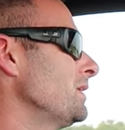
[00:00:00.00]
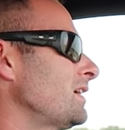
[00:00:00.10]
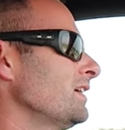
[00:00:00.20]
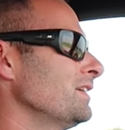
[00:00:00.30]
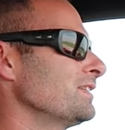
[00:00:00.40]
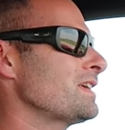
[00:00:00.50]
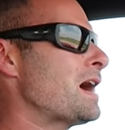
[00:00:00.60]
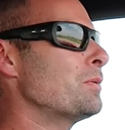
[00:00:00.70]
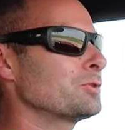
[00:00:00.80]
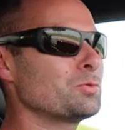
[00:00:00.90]
because
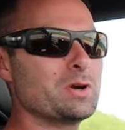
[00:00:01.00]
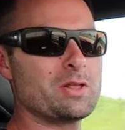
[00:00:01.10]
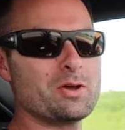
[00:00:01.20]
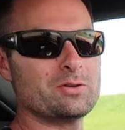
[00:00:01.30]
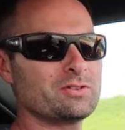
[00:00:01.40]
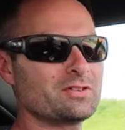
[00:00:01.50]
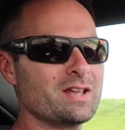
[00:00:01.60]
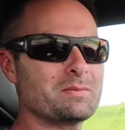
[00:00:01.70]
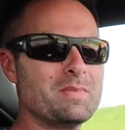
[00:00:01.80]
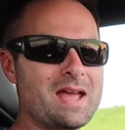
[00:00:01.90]
I was one of those is
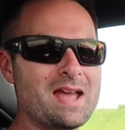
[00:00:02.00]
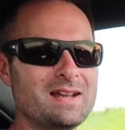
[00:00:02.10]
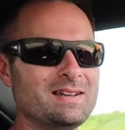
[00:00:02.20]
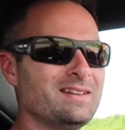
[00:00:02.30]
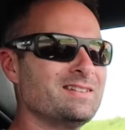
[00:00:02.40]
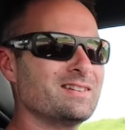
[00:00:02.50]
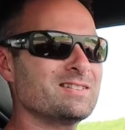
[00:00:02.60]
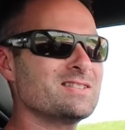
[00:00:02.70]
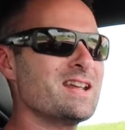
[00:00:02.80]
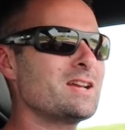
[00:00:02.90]
like, man, is it
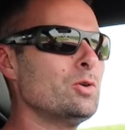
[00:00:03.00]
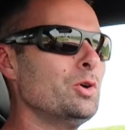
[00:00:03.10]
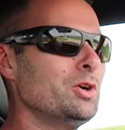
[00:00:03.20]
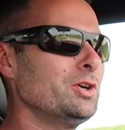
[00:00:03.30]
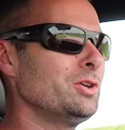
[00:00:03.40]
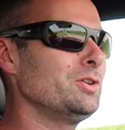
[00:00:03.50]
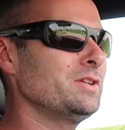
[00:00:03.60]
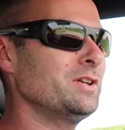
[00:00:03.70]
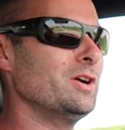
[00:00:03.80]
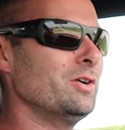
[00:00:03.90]
snake oil?
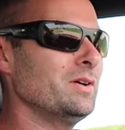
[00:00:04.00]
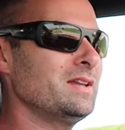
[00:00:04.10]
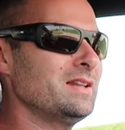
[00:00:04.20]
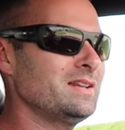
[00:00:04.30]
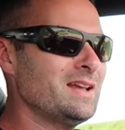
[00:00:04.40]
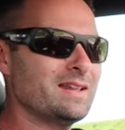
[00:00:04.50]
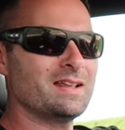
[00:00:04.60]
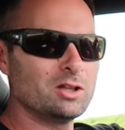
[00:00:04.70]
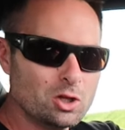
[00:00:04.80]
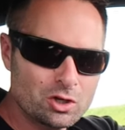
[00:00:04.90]
You know, it, yeah,
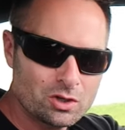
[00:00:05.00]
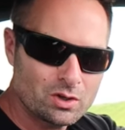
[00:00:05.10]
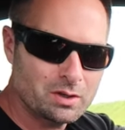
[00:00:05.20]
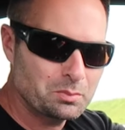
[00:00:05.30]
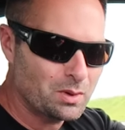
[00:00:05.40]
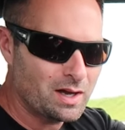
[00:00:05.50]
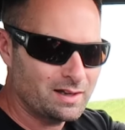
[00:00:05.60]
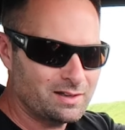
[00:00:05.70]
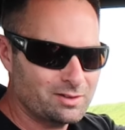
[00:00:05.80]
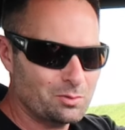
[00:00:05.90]
they look good,
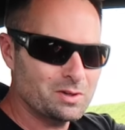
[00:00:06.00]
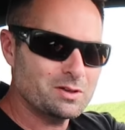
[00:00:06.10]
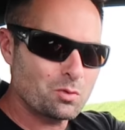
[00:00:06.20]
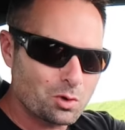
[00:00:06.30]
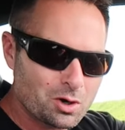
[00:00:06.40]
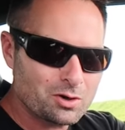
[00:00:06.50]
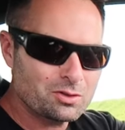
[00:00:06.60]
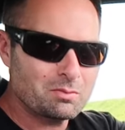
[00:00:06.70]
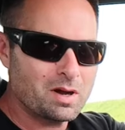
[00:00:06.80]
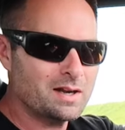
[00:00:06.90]
but is it really
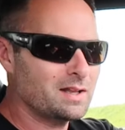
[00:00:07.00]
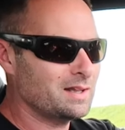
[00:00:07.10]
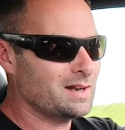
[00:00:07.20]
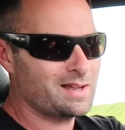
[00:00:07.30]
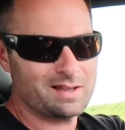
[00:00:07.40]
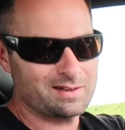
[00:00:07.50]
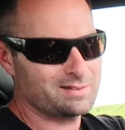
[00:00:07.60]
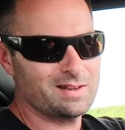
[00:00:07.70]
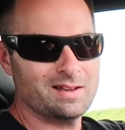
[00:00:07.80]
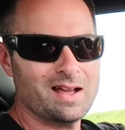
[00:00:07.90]
worth the money? And I gotta
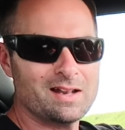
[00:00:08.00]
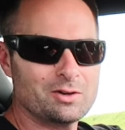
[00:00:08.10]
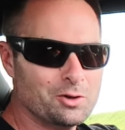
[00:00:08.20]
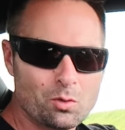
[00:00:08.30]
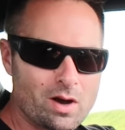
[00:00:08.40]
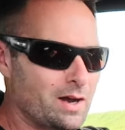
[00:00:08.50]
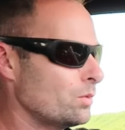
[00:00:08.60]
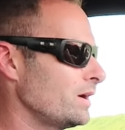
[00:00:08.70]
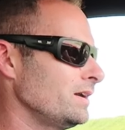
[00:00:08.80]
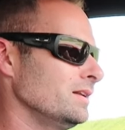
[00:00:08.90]
say, I don't know why I
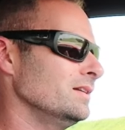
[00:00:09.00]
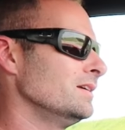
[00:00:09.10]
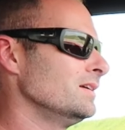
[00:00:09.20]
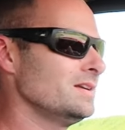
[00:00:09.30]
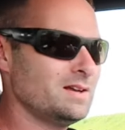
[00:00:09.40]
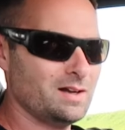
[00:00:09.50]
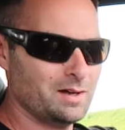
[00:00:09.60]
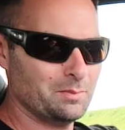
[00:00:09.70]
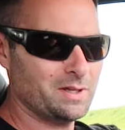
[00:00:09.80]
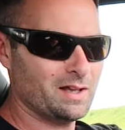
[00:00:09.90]
waited.
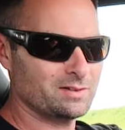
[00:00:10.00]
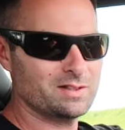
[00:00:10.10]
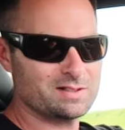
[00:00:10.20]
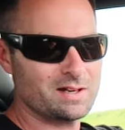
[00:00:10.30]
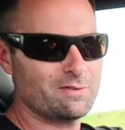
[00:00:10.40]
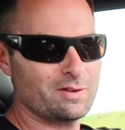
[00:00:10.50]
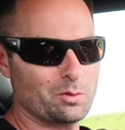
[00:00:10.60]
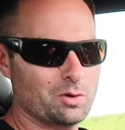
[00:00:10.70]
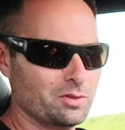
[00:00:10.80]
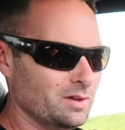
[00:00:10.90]
Um, yes, it's definitely
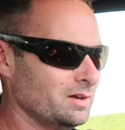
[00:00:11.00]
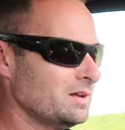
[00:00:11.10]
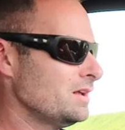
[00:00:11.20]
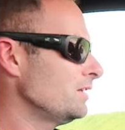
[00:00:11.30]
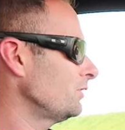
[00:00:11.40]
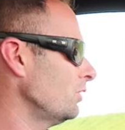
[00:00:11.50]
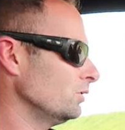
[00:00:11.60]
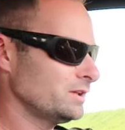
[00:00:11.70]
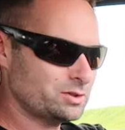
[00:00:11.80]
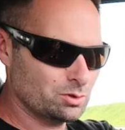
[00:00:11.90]
worth it. So
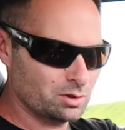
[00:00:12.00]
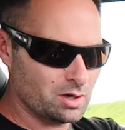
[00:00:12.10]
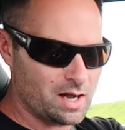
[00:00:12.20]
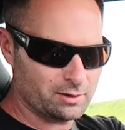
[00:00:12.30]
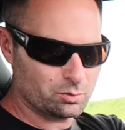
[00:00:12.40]
let's do a little hot